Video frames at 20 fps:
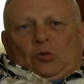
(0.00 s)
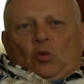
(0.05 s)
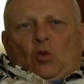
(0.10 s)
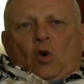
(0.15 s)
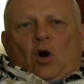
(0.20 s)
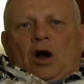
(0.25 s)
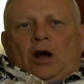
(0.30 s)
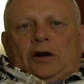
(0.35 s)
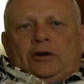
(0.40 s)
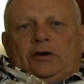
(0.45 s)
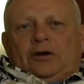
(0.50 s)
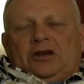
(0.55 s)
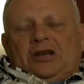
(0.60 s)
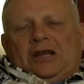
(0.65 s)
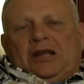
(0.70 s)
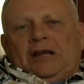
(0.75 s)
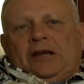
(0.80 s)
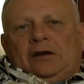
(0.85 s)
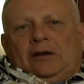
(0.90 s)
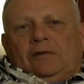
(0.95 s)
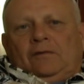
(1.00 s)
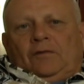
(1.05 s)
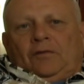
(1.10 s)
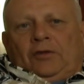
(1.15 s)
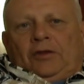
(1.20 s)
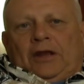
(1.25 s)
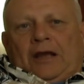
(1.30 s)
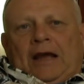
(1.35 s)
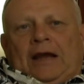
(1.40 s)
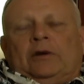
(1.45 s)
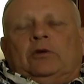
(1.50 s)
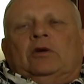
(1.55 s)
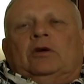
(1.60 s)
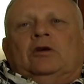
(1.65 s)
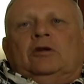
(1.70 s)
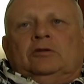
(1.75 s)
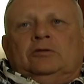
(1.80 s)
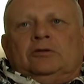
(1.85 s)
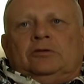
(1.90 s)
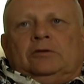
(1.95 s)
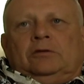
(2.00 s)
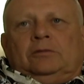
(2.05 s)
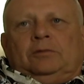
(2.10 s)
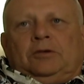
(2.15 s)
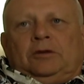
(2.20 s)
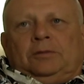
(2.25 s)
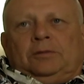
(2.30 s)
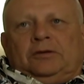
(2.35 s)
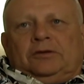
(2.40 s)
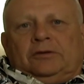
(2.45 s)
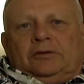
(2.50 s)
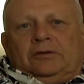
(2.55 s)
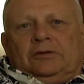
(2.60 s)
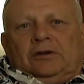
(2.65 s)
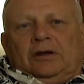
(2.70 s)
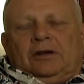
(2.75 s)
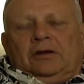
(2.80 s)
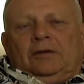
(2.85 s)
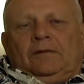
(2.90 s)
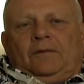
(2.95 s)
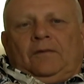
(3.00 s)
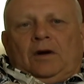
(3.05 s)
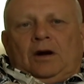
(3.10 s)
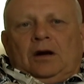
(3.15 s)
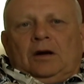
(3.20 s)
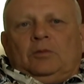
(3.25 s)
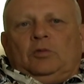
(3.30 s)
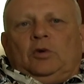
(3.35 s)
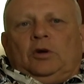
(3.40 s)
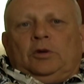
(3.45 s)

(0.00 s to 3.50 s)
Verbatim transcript: water needed for the agricultural purposes on the farm.